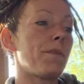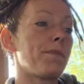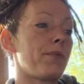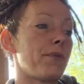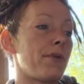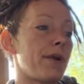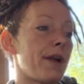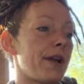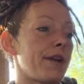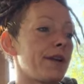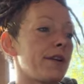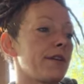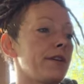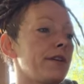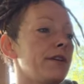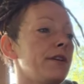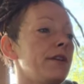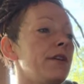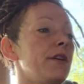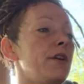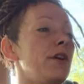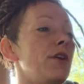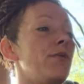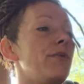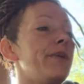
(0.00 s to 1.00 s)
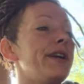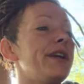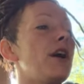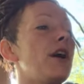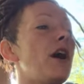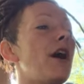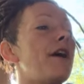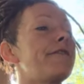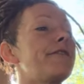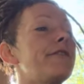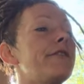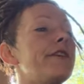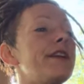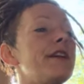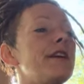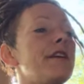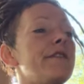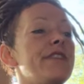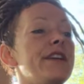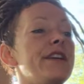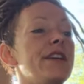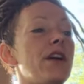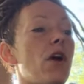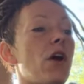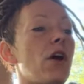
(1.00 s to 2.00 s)
prayer recovery
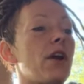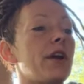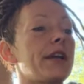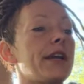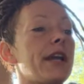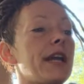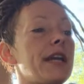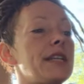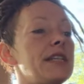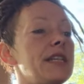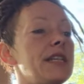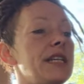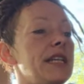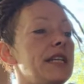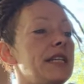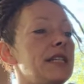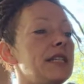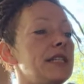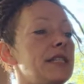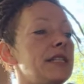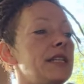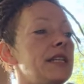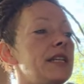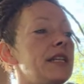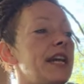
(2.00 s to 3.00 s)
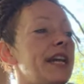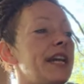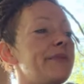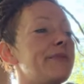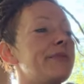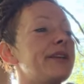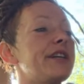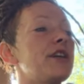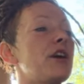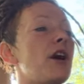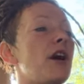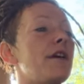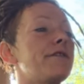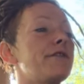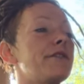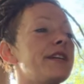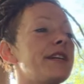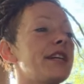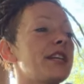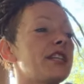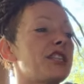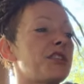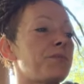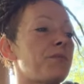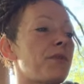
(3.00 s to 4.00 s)
of the Ark and Eden, a
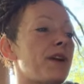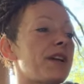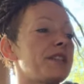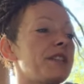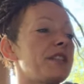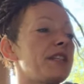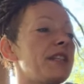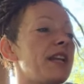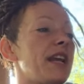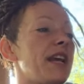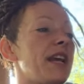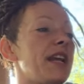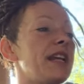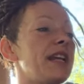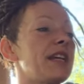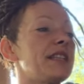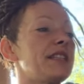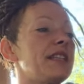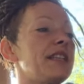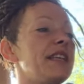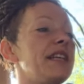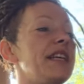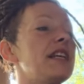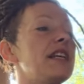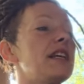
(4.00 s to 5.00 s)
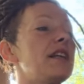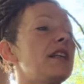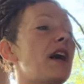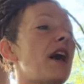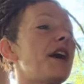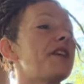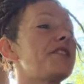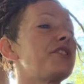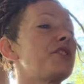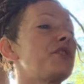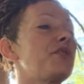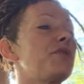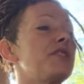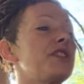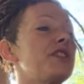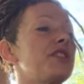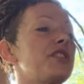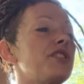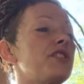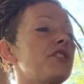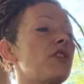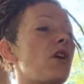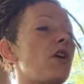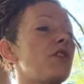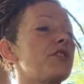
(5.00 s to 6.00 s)
recovery expressed today as an ecological
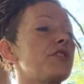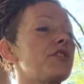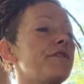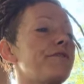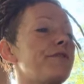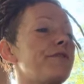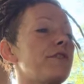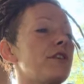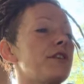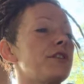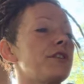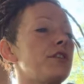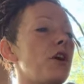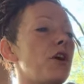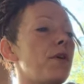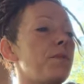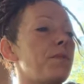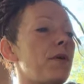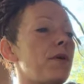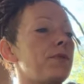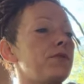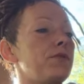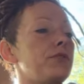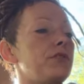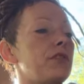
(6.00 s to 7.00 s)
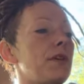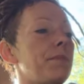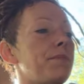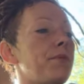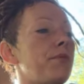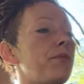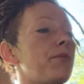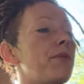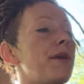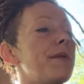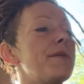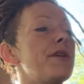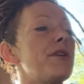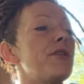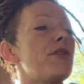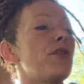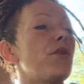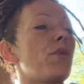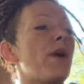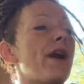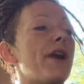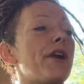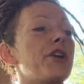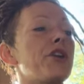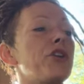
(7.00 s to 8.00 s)
nostalgia for a topos, a perimeter
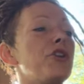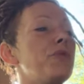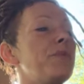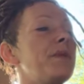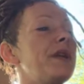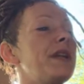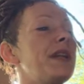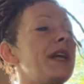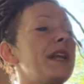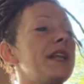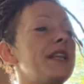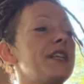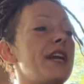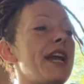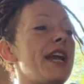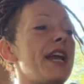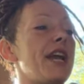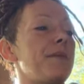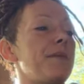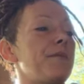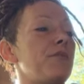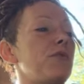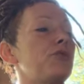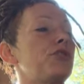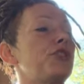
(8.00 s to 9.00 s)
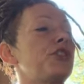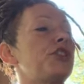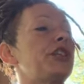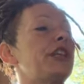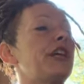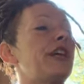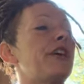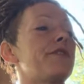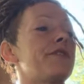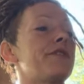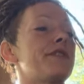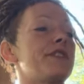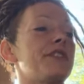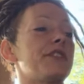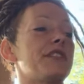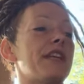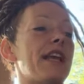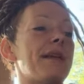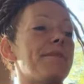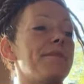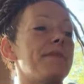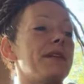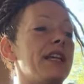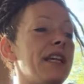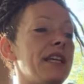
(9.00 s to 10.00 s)
where human and animal share the
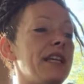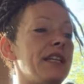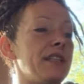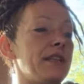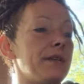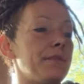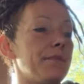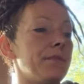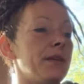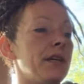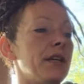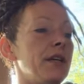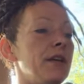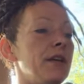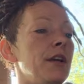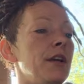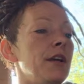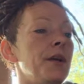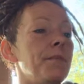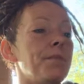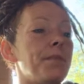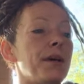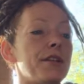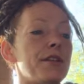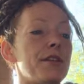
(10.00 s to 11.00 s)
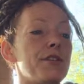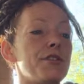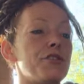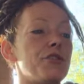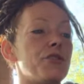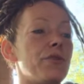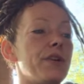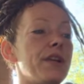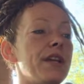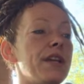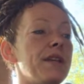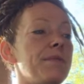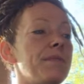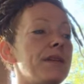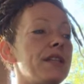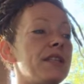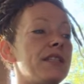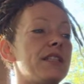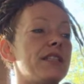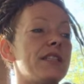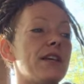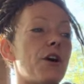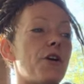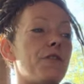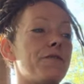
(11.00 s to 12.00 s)
same kingdom. But the dream
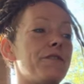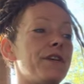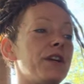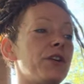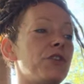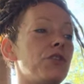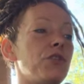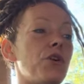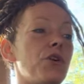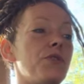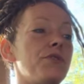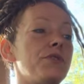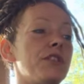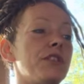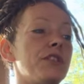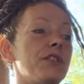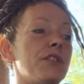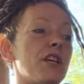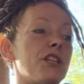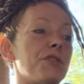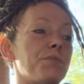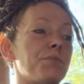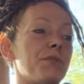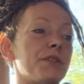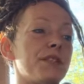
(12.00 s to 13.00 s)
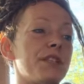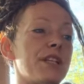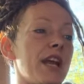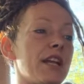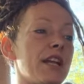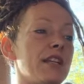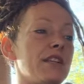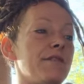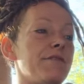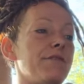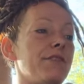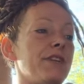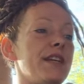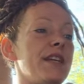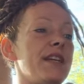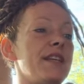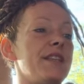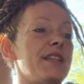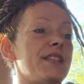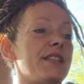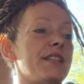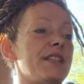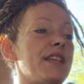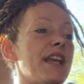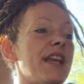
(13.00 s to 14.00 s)
itself encloses us protectively in
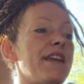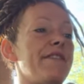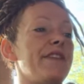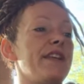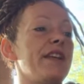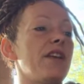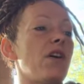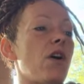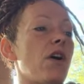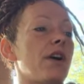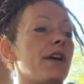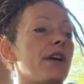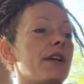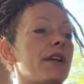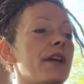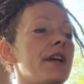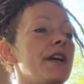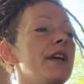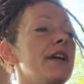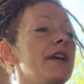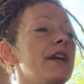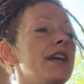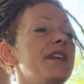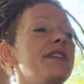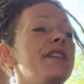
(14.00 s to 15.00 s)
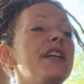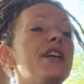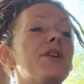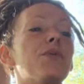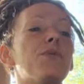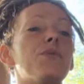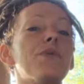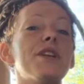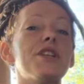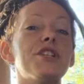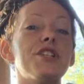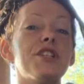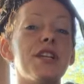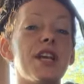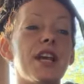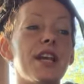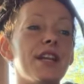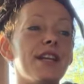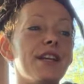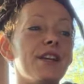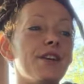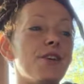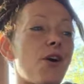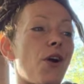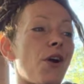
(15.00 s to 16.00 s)
the saving ark, in the
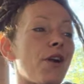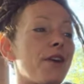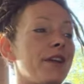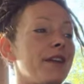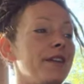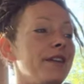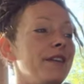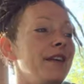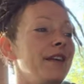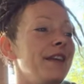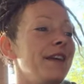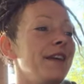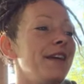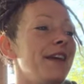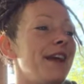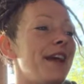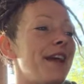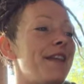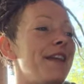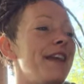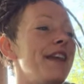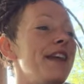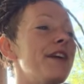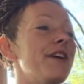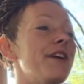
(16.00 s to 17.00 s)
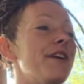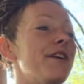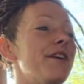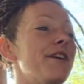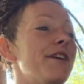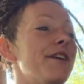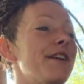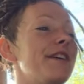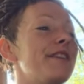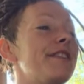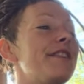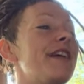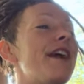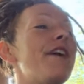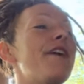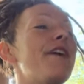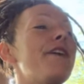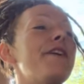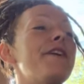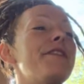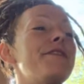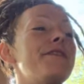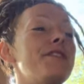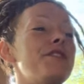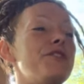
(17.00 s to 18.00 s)
originating garden, and here,
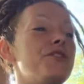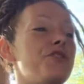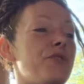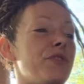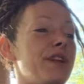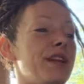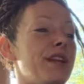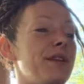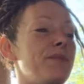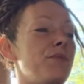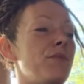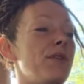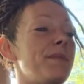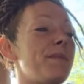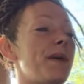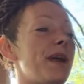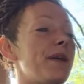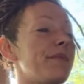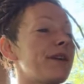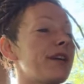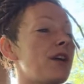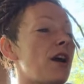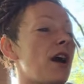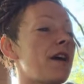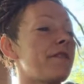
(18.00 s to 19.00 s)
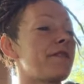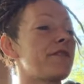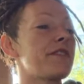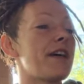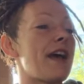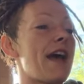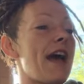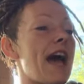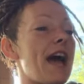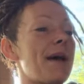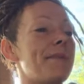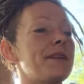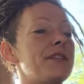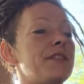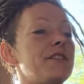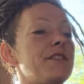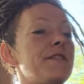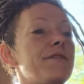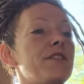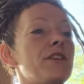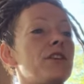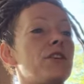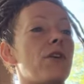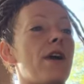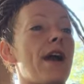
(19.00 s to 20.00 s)
there in the dream, we may recover the habits
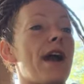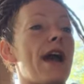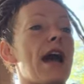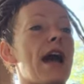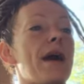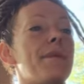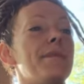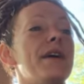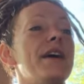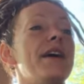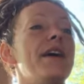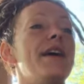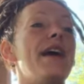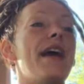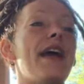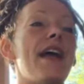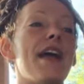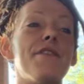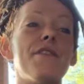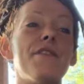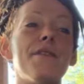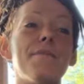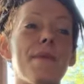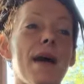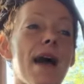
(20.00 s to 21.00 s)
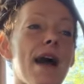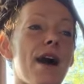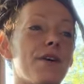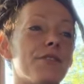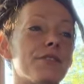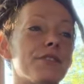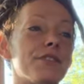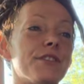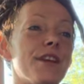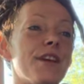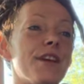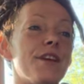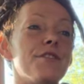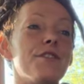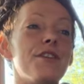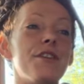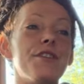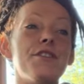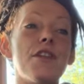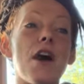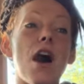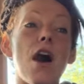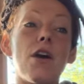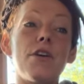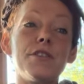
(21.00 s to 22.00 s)
of the crab and the mouse, the
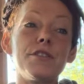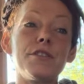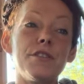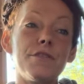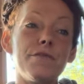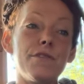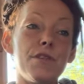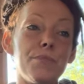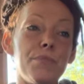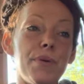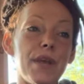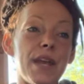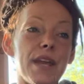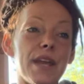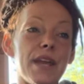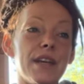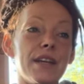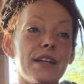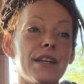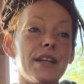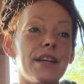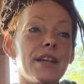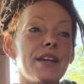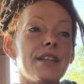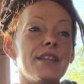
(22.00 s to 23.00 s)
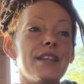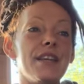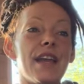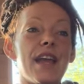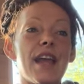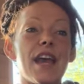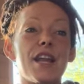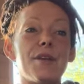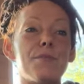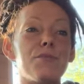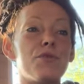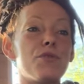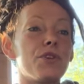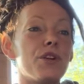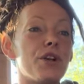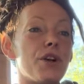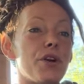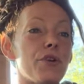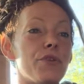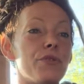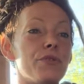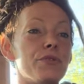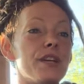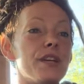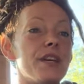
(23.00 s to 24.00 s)
knowledge of the pig, the animal
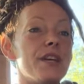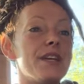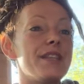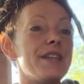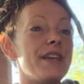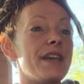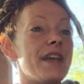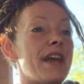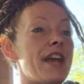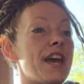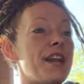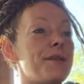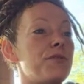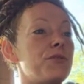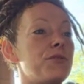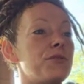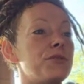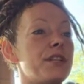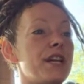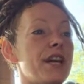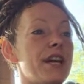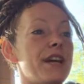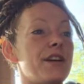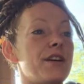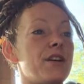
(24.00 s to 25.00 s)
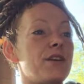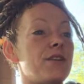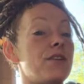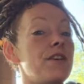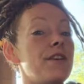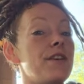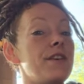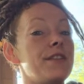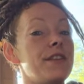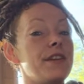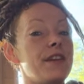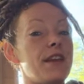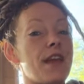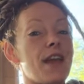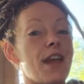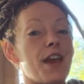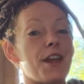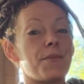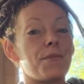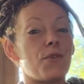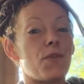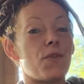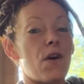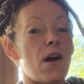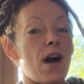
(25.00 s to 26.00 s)
coat, the animal tail, the
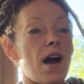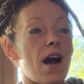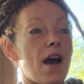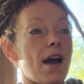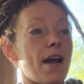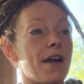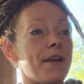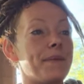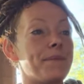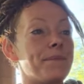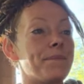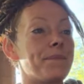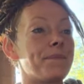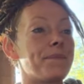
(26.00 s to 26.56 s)
animal eye.